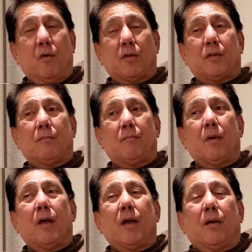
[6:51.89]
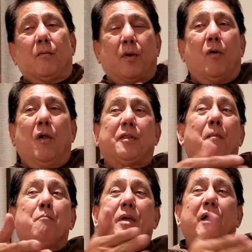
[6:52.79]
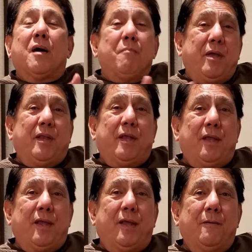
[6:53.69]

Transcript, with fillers: or the we called the MICAA Mini